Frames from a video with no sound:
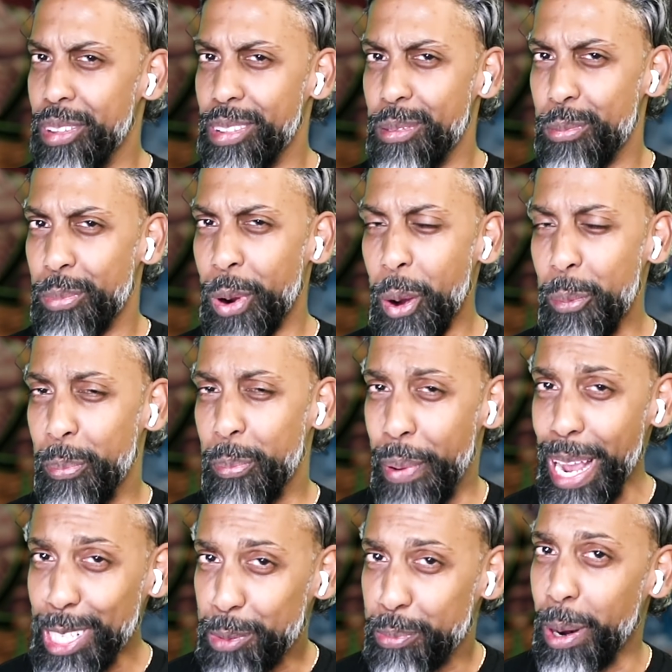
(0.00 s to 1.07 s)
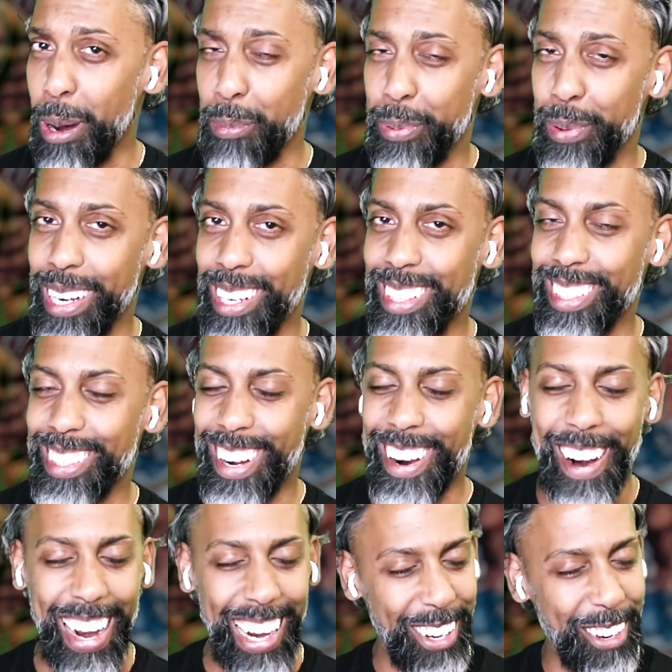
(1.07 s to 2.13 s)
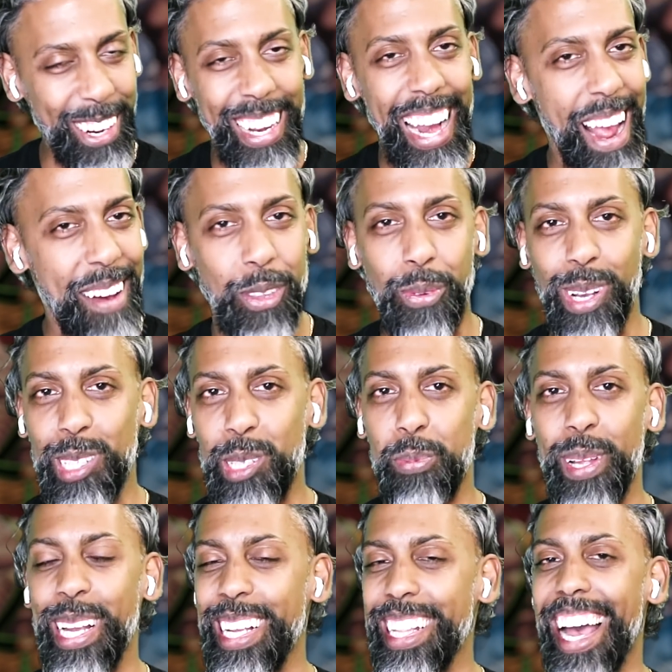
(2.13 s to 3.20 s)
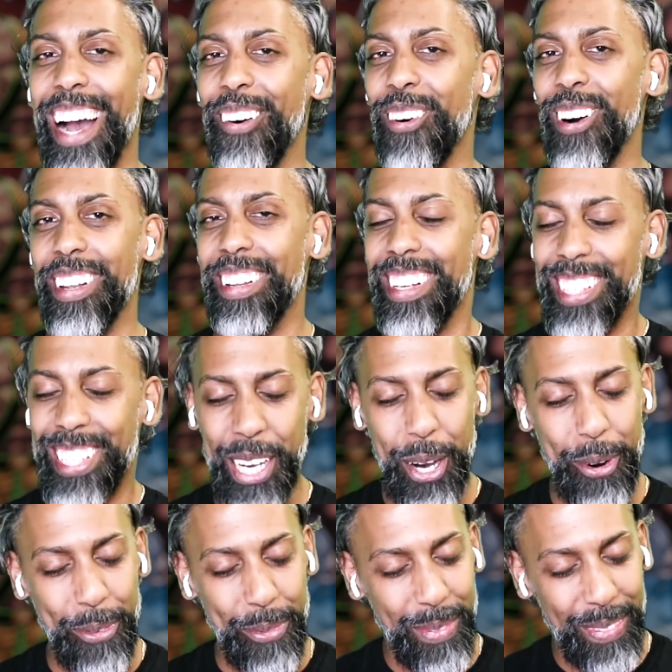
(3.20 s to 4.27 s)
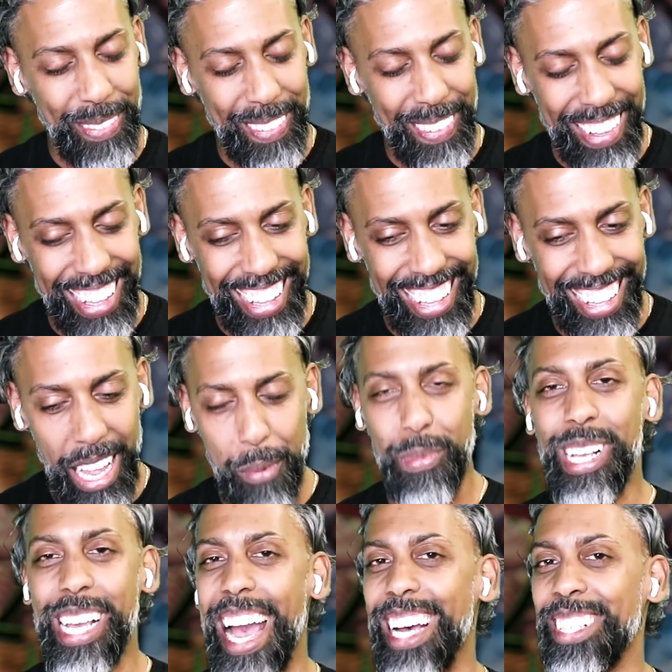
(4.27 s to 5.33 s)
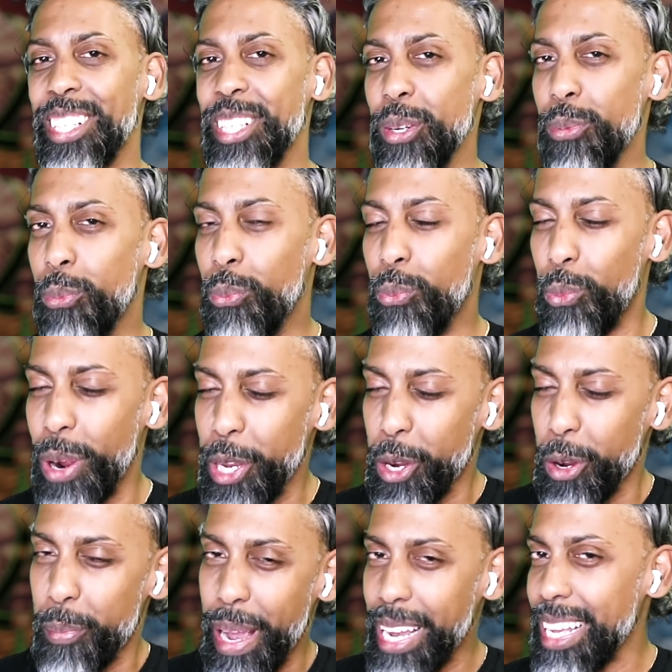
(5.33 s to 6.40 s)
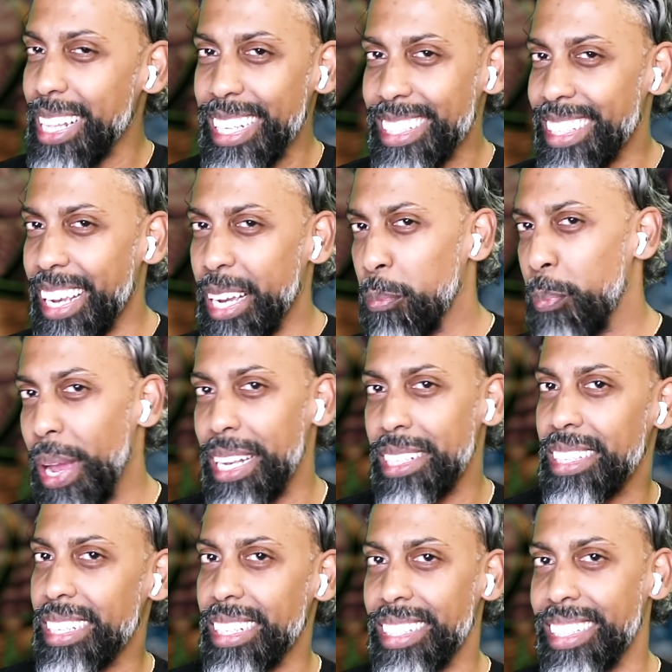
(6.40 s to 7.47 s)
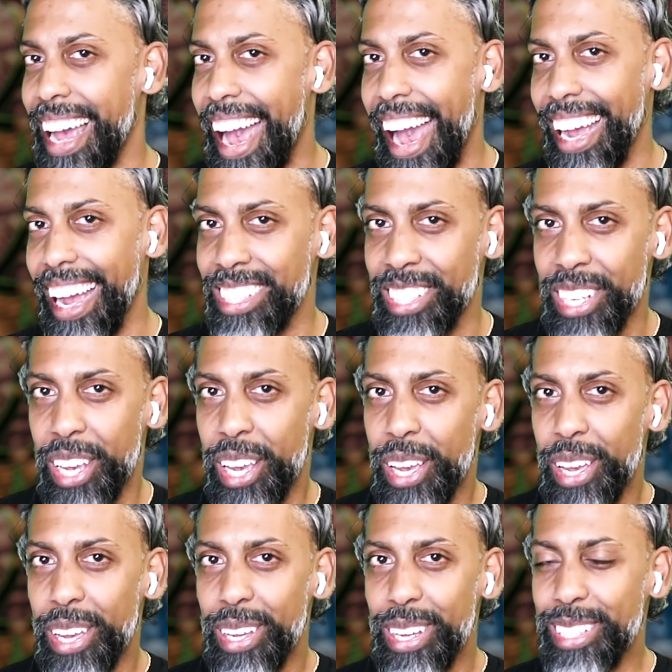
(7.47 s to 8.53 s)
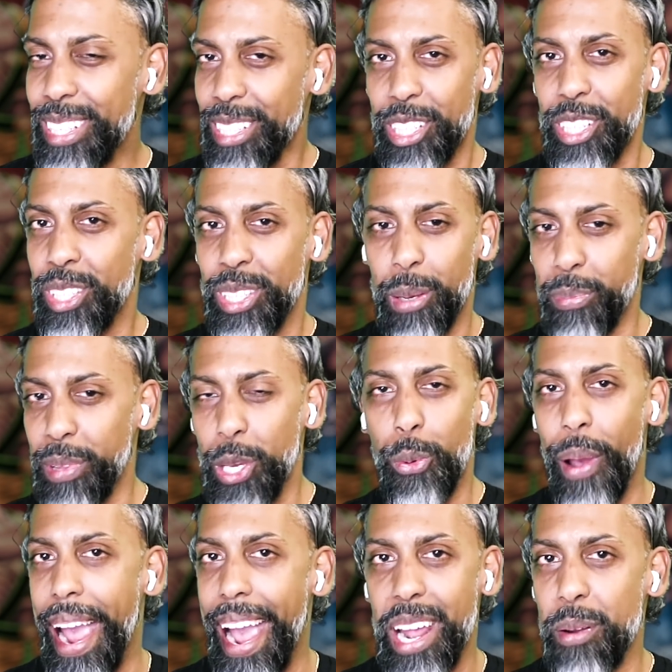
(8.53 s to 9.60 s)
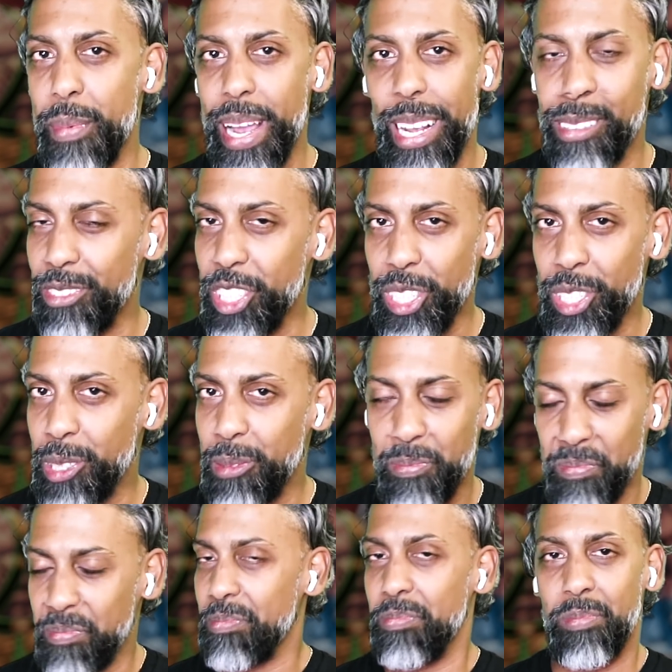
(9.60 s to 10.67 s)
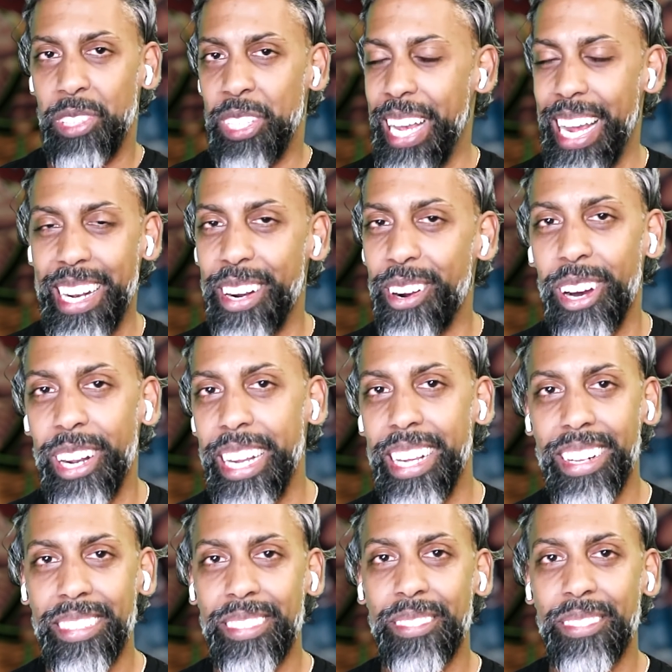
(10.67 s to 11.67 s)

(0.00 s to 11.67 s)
Pro baseball players? All right, you're gonna have to explain that one. So, let me ask you, when you're making these like basic attacks, is it just something you animate and just send it on in?